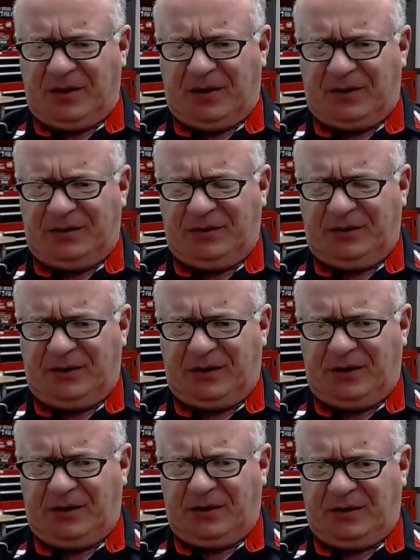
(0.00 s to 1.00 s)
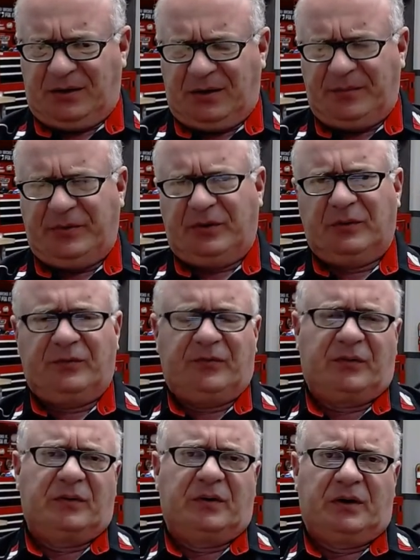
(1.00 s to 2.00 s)
I did a, uh, a build
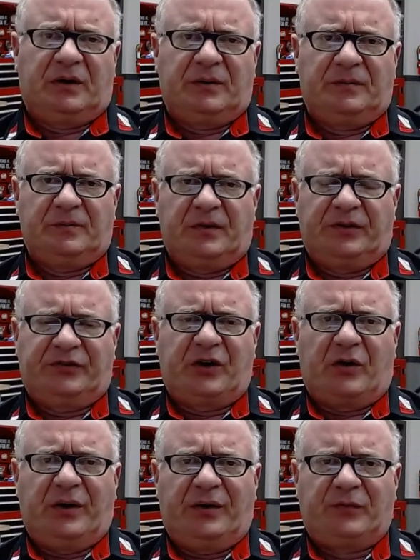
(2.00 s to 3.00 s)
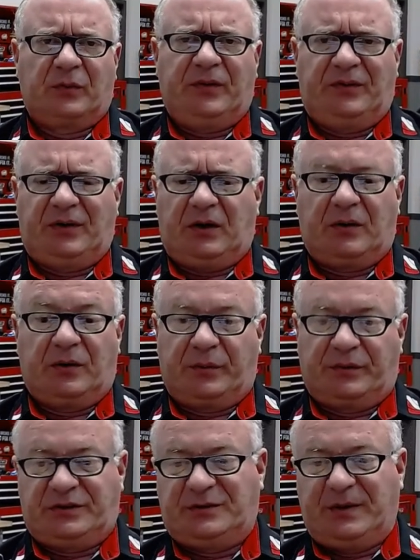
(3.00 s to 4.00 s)
for a uh, a CRF 450R,
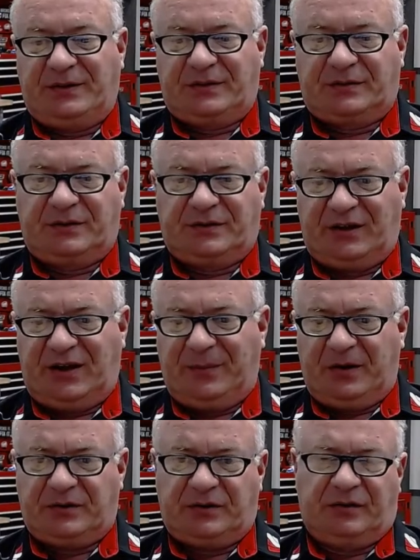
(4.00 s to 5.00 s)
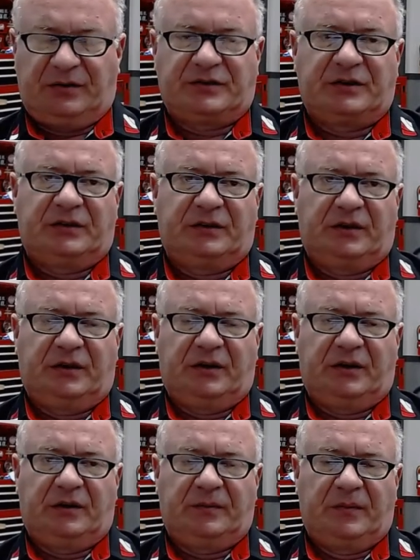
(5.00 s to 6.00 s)
which is basically the same engine that's in the
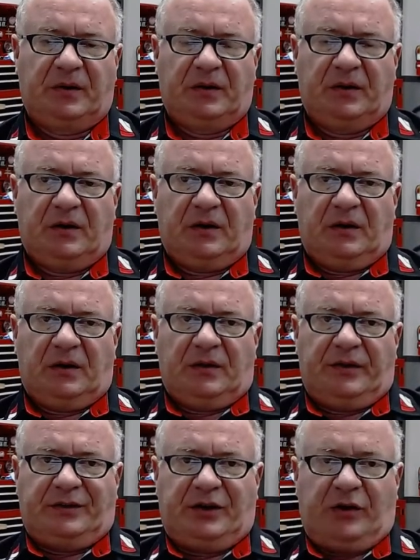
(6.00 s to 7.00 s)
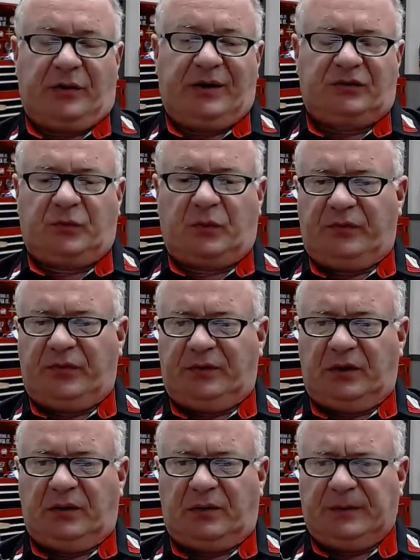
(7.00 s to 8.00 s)
um, the TRX
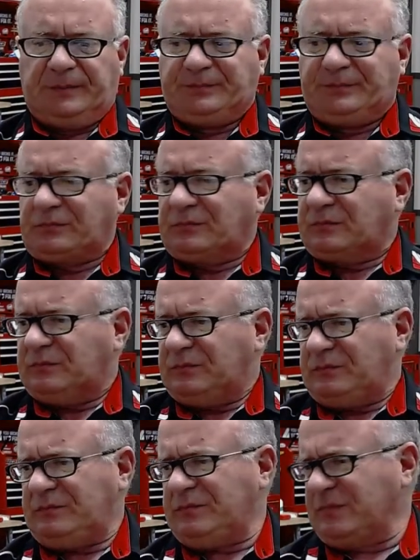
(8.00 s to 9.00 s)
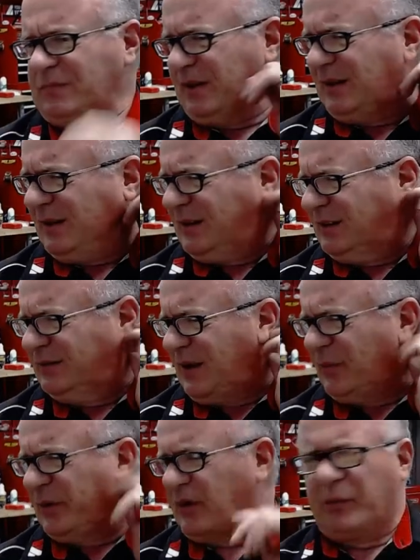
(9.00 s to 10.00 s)
450R. And I
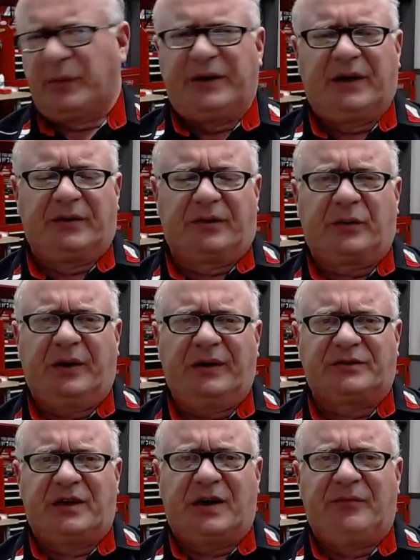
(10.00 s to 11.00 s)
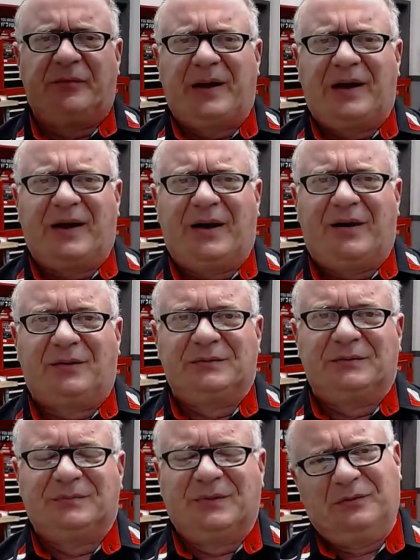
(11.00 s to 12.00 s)
went all the way down to the crankshaft and back out.
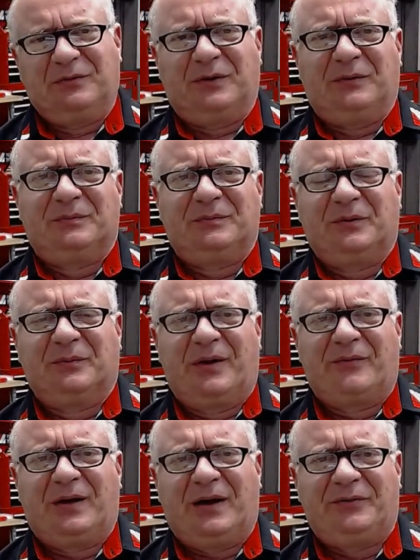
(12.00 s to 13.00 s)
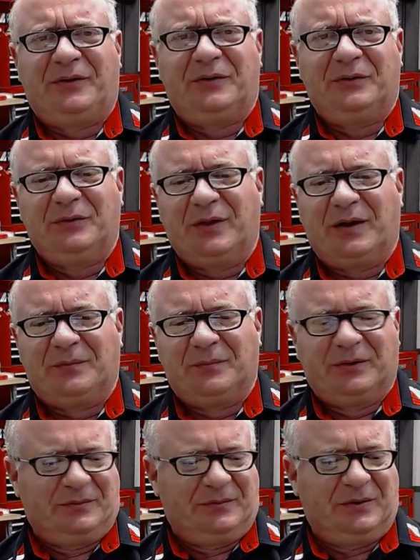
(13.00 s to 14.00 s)
Hopefully, you, will never have to do that,
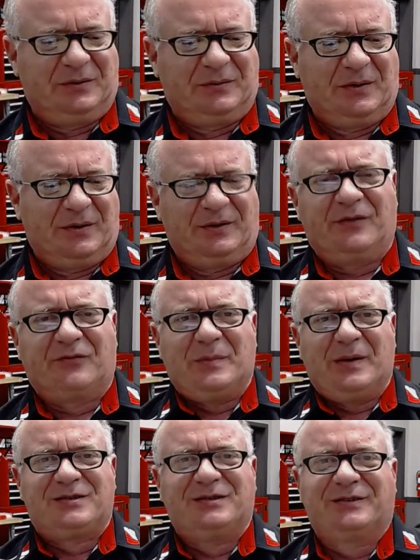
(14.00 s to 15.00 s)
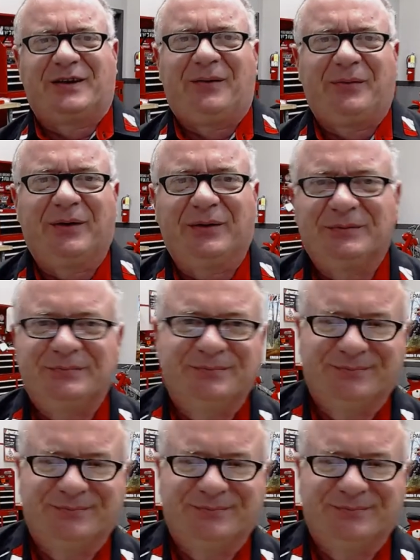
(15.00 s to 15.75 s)
but you know the information's out there.